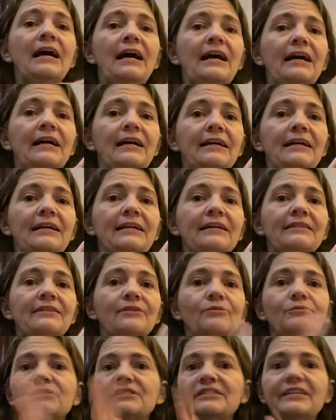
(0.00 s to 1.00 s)
there
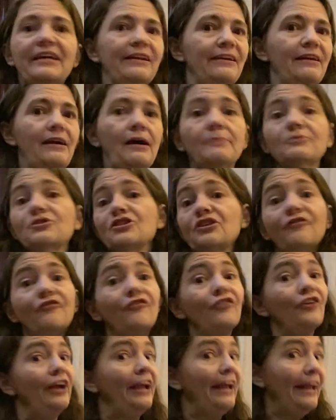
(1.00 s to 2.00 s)
was not an option
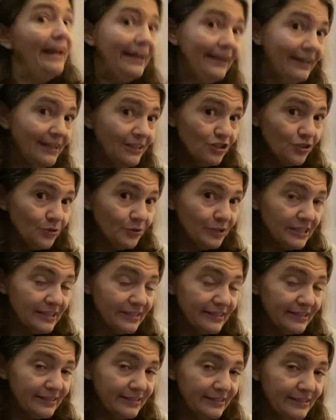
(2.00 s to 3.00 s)
for any
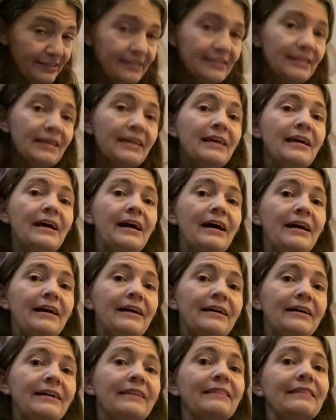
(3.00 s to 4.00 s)
choices
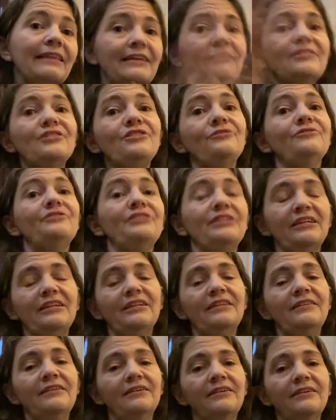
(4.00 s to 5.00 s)
unless you
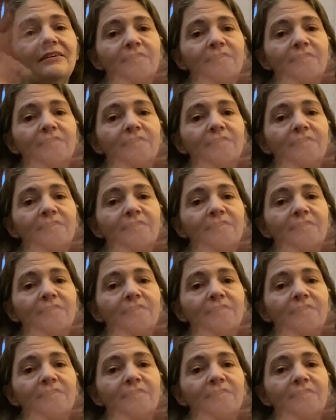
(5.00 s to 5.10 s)
did